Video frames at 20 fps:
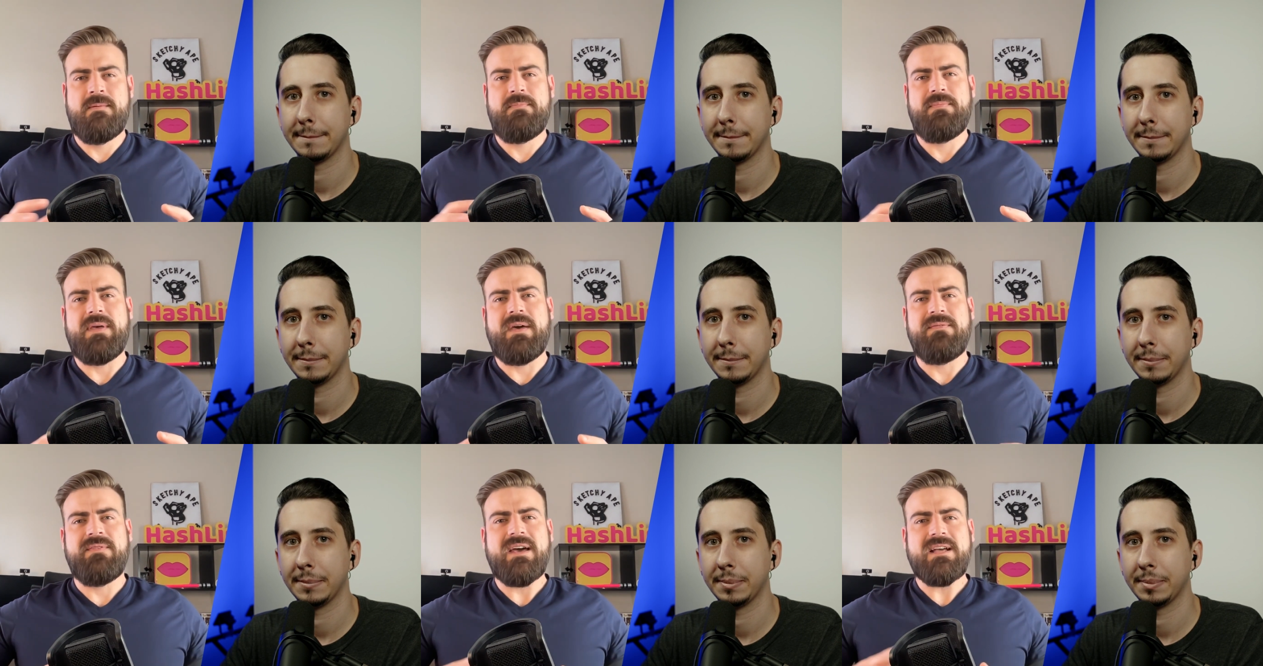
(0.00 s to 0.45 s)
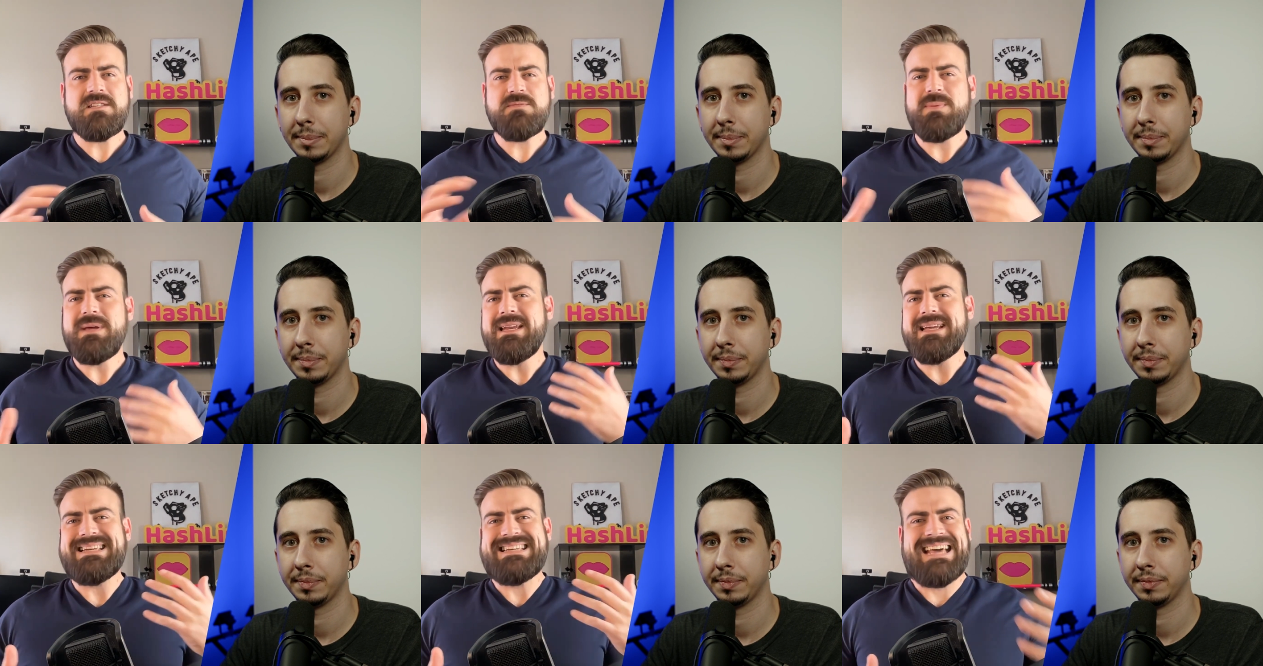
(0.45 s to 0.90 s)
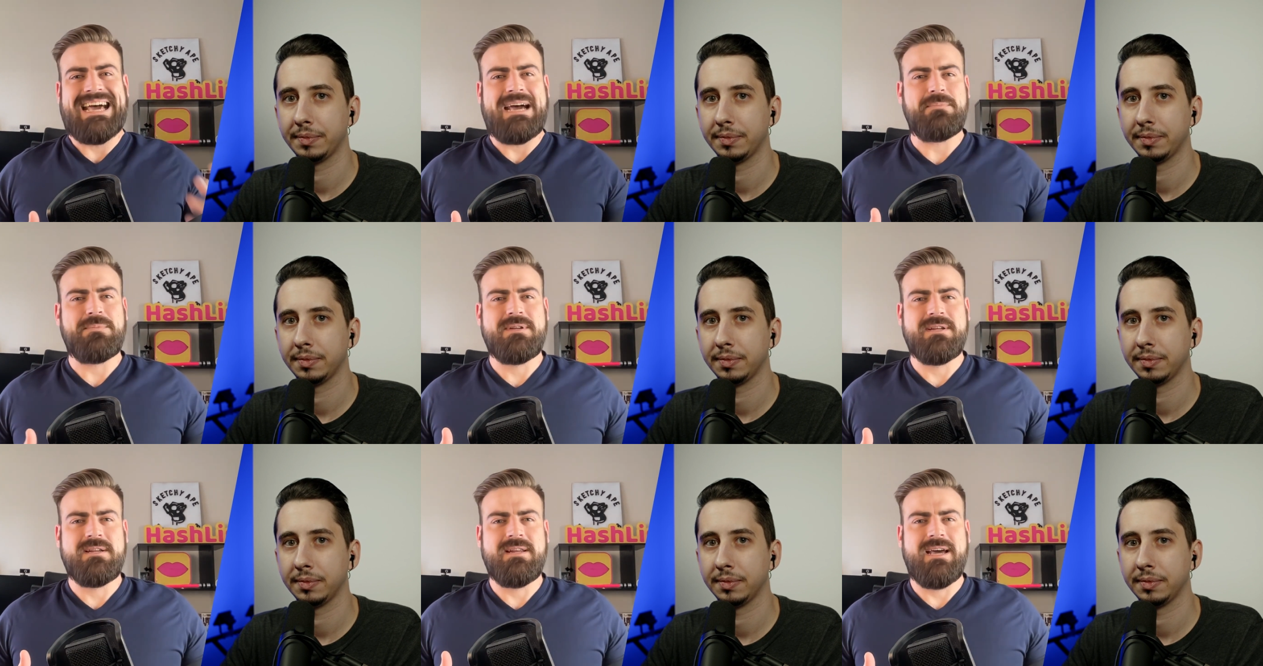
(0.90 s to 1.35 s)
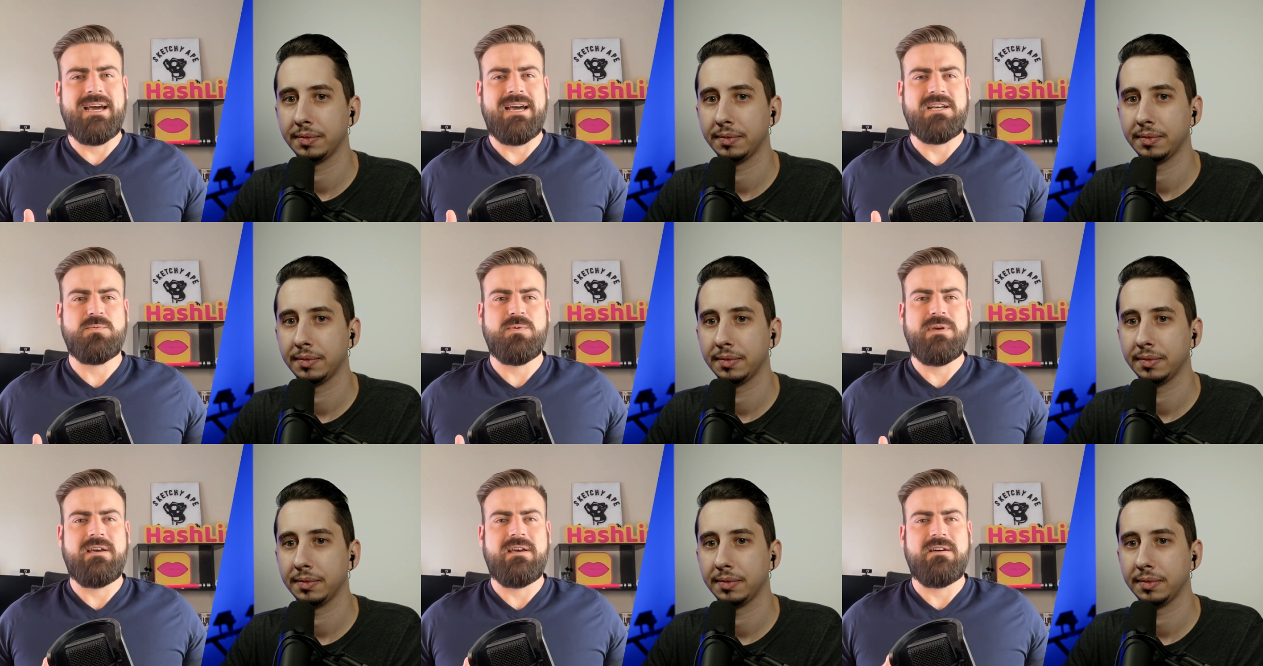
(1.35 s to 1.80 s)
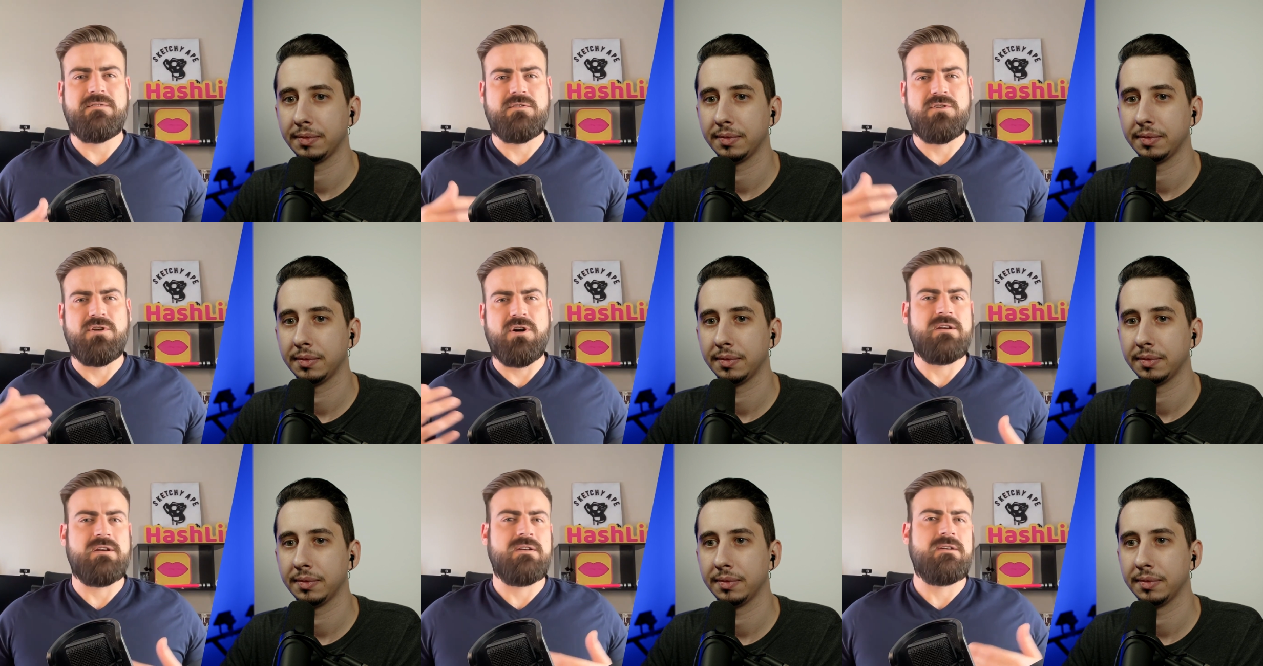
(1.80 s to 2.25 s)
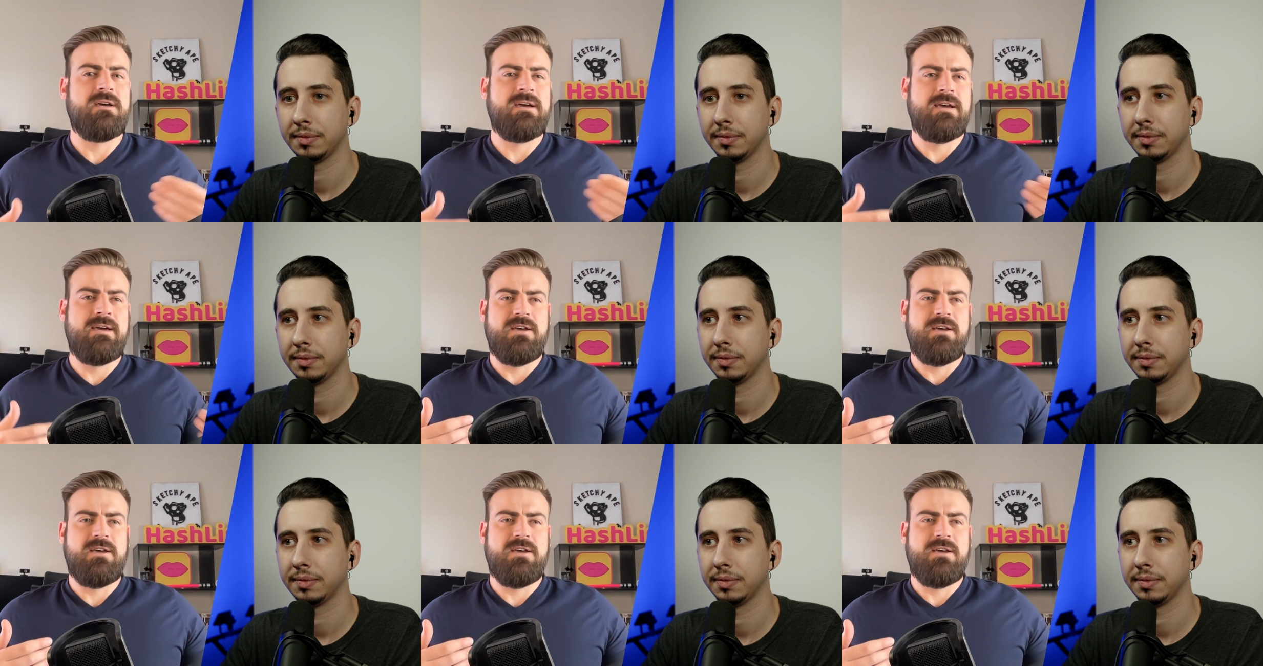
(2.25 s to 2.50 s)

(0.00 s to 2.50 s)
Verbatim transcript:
Speaker 1: and that's been adapted as we have gone,